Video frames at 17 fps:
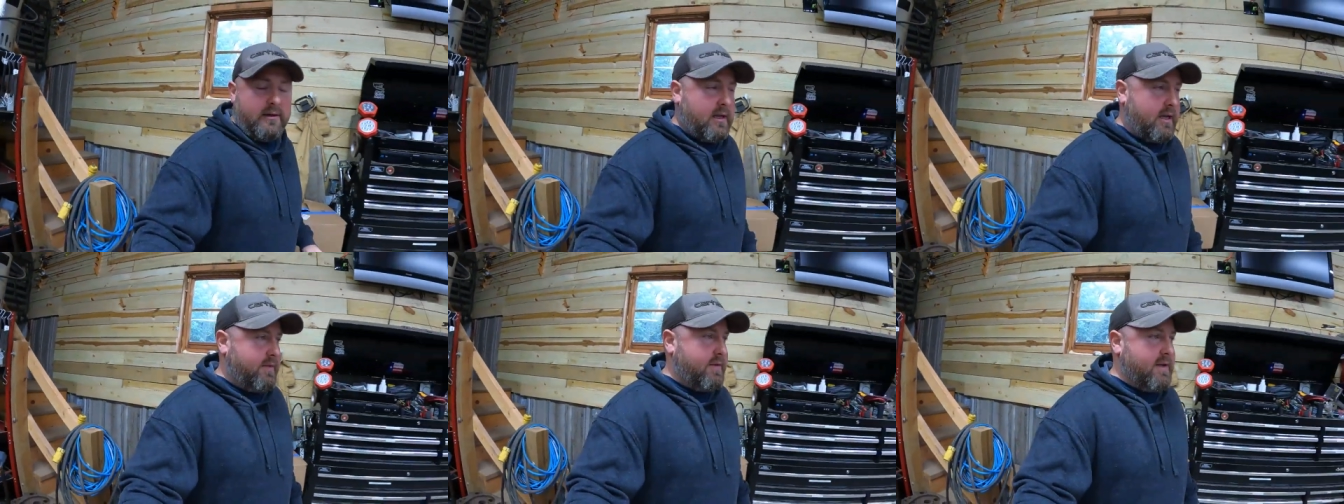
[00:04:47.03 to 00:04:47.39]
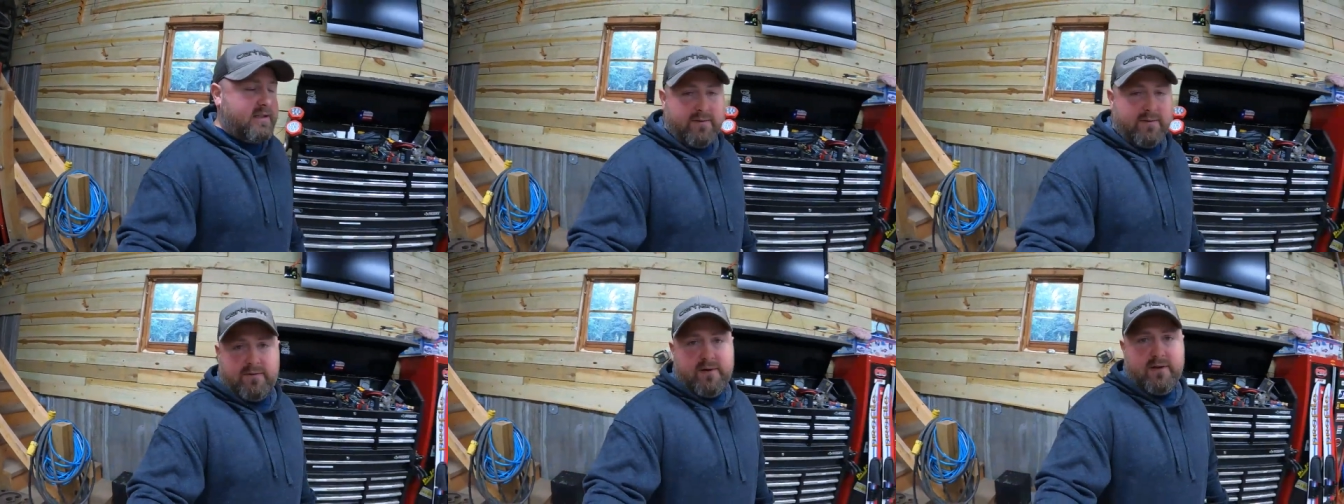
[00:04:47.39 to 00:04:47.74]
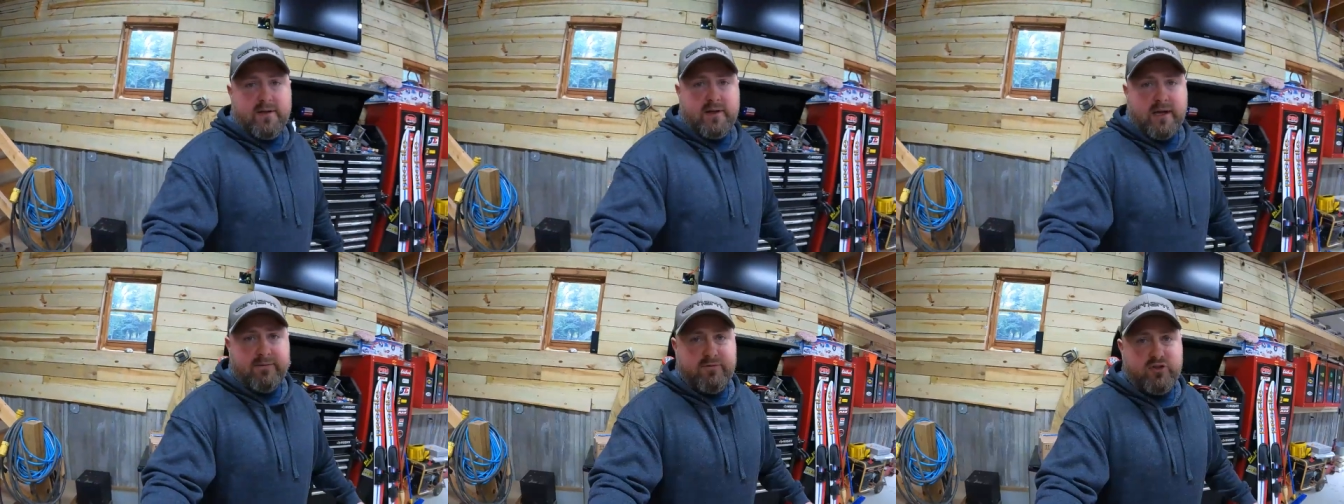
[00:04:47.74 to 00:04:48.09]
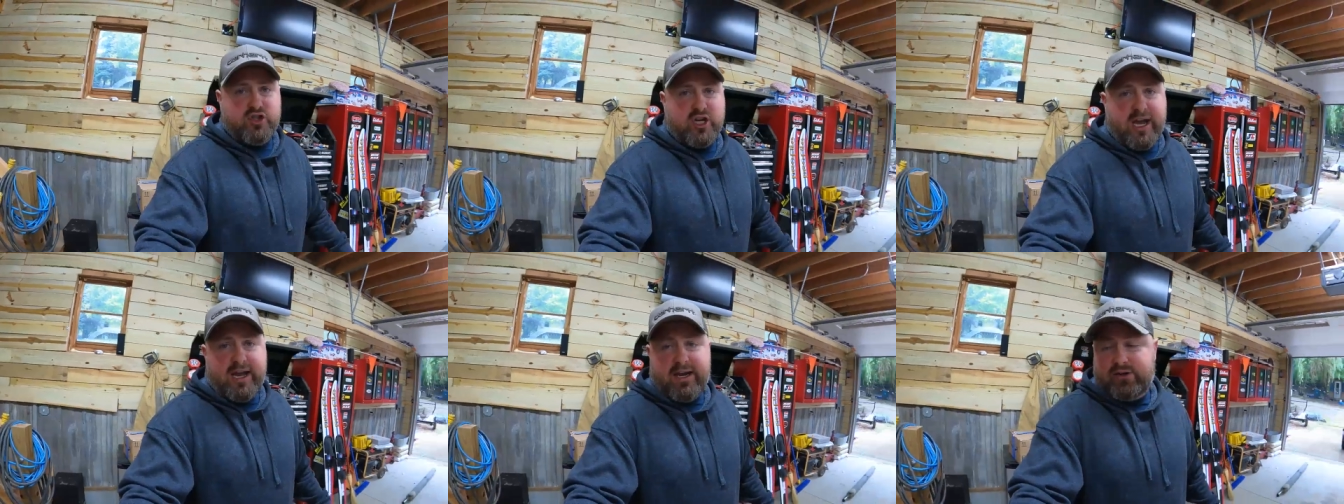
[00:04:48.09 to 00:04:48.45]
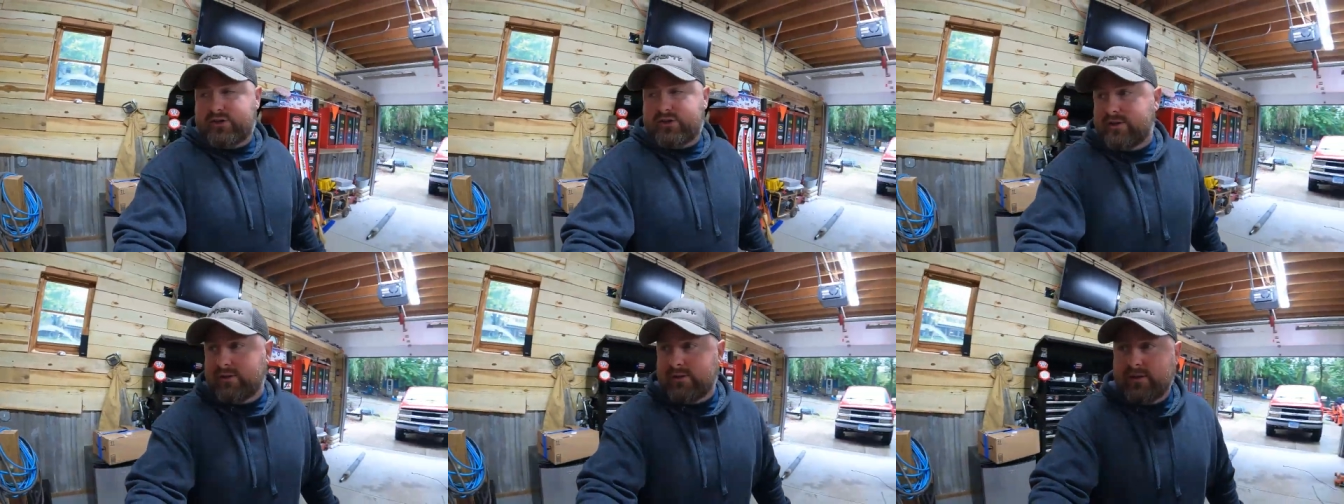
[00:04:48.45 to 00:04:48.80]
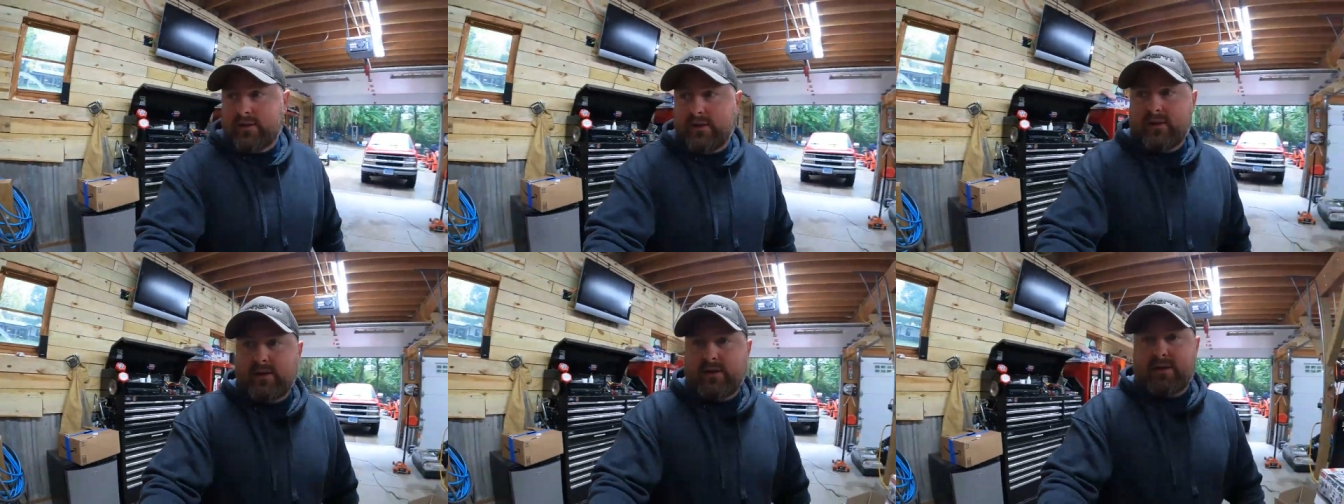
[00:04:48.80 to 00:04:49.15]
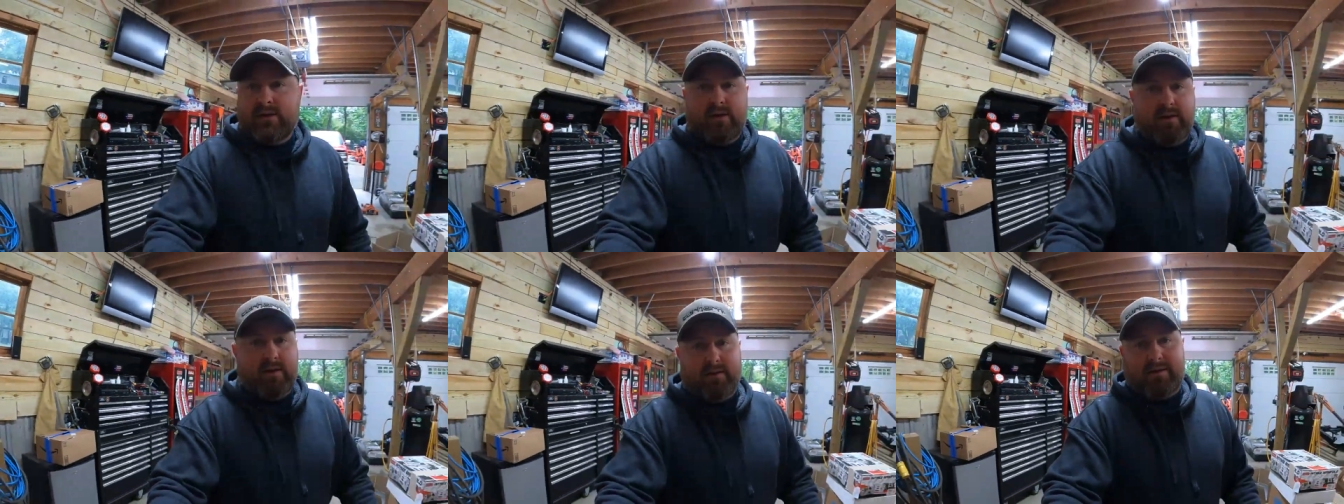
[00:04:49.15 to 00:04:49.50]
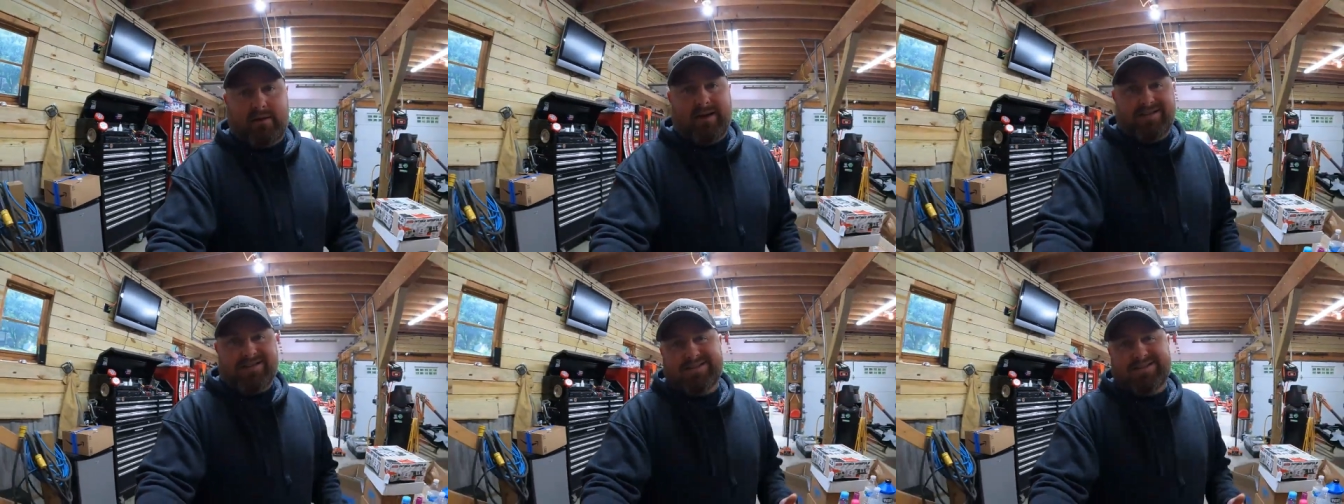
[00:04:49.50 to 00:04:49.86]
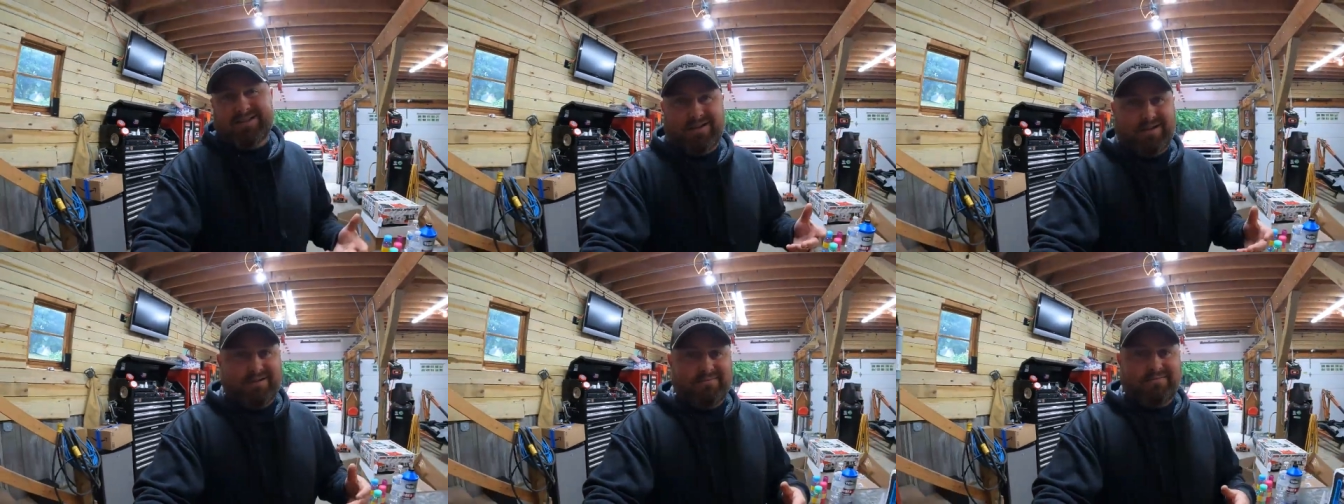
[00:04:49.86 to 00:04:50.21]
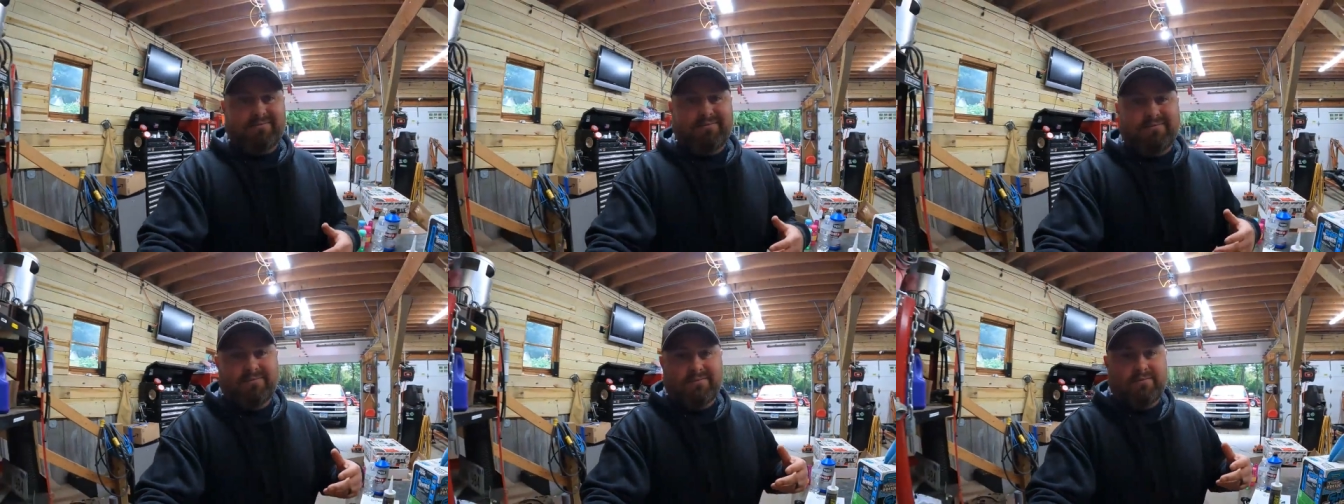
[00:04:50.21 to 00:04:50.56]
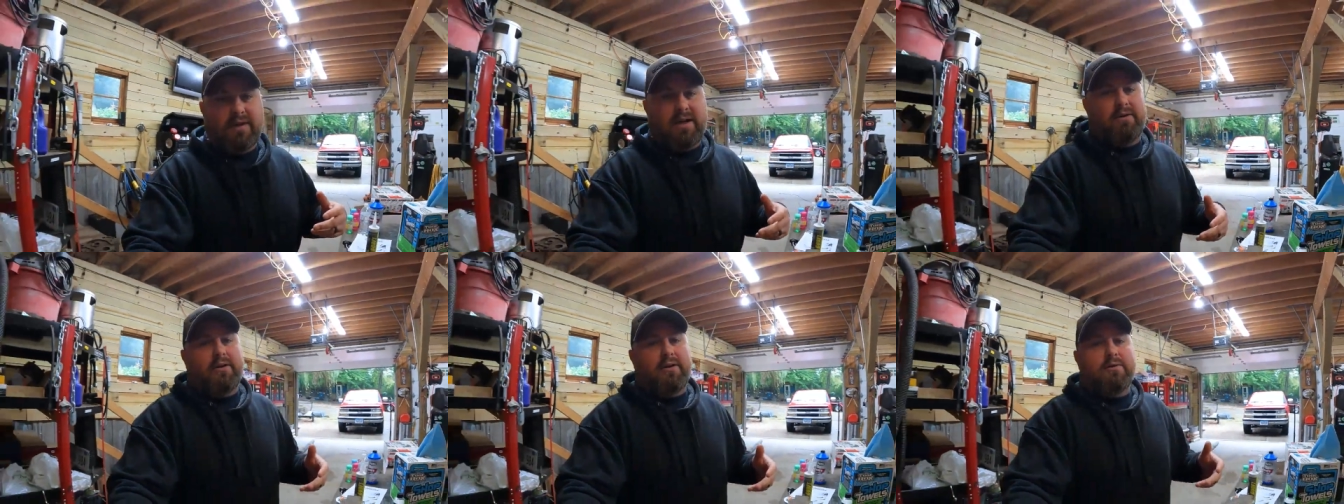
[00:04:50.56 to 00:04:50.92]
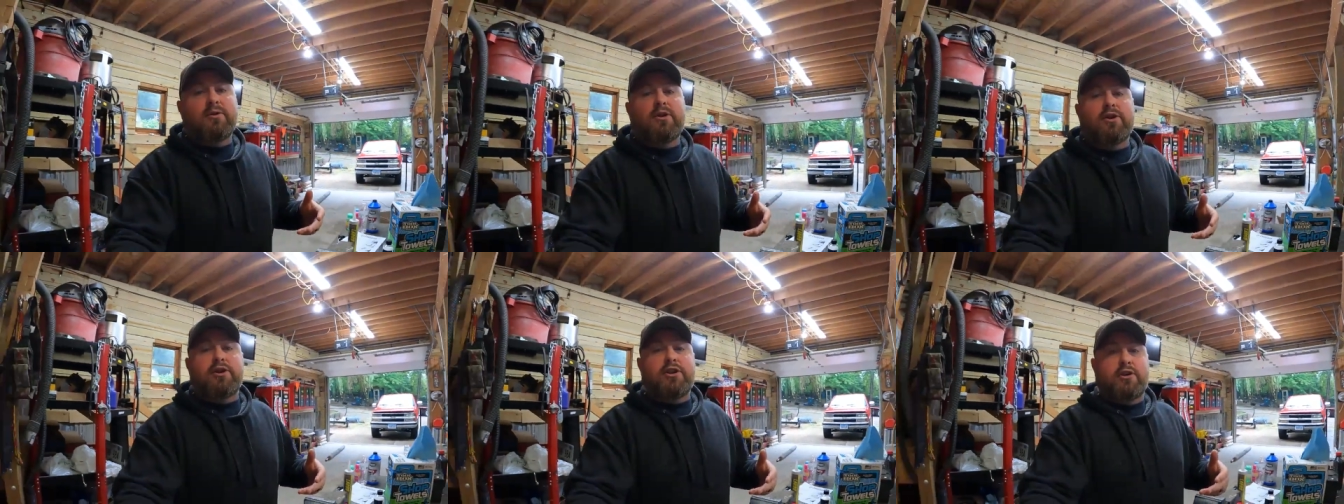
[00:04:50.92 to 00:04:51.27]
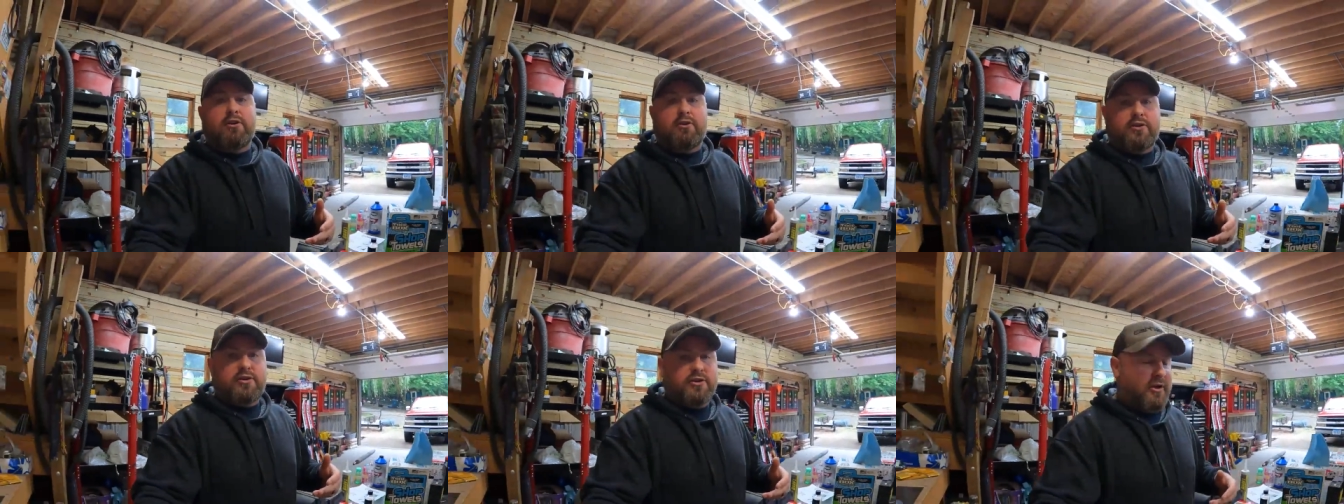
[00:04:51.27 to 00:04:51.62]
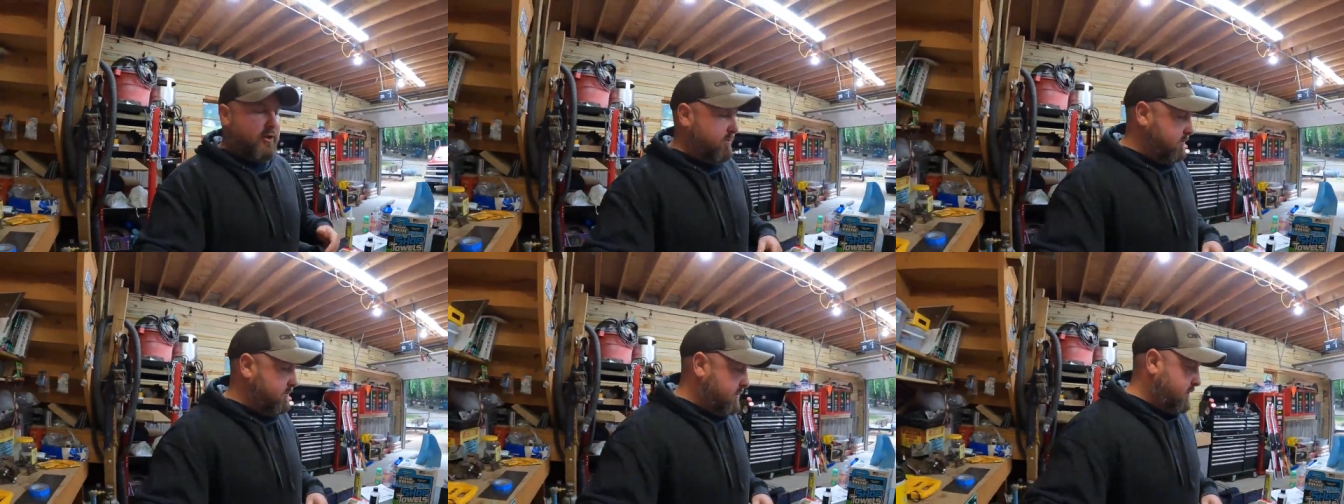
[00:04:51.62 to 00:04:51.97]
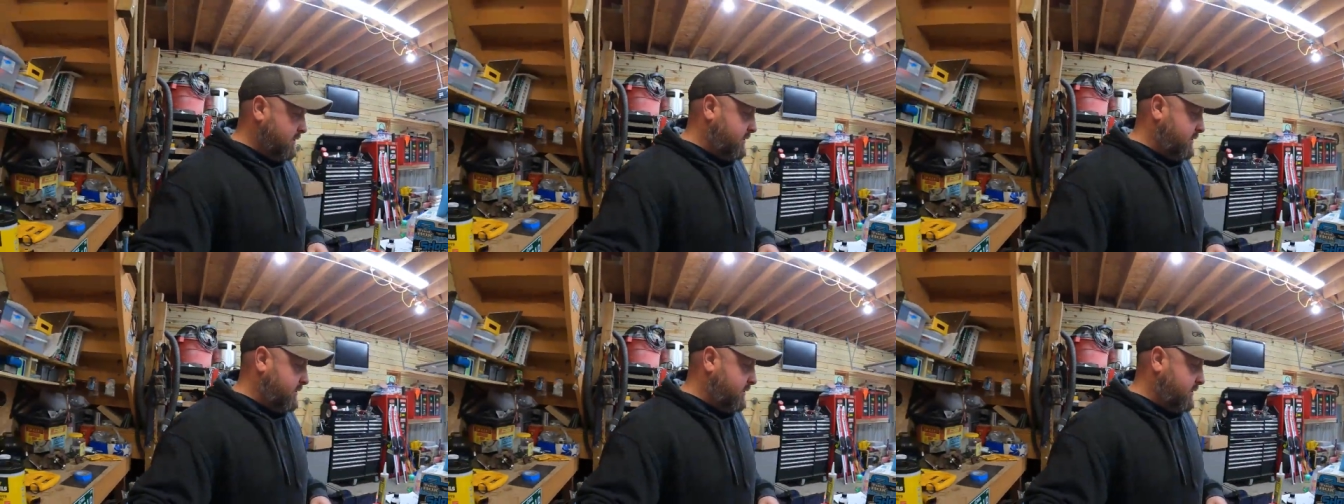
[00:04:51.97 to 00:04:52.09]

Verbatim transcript: a lot of things have, have changed in the last, uh, I don't know, year or so.